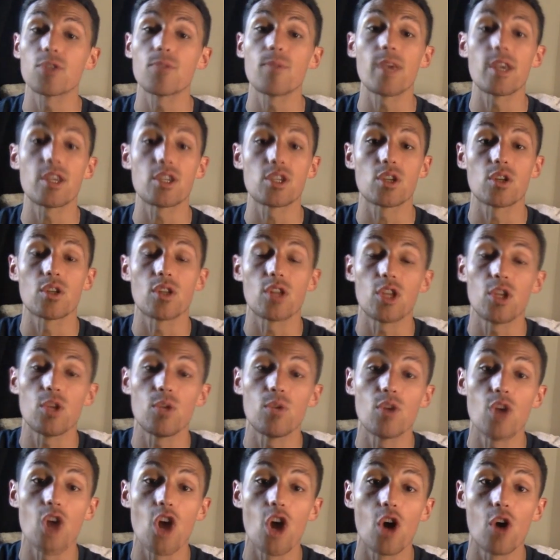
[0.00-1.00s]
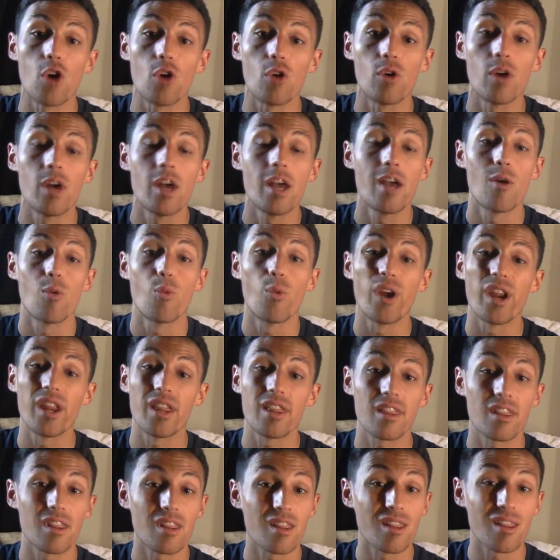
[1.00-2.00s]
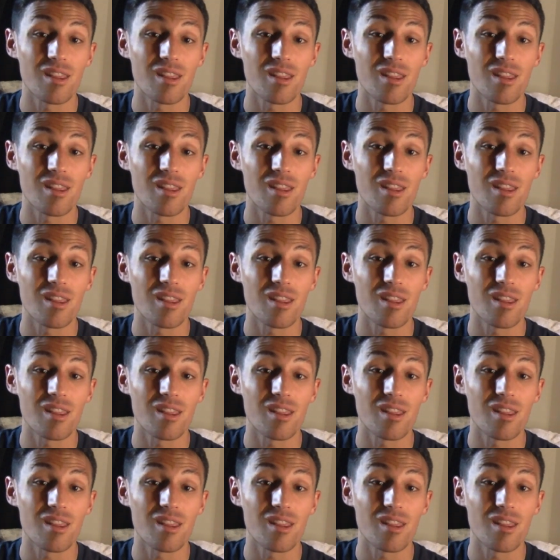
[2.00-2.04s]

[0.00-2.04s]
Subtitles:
make sure that you know with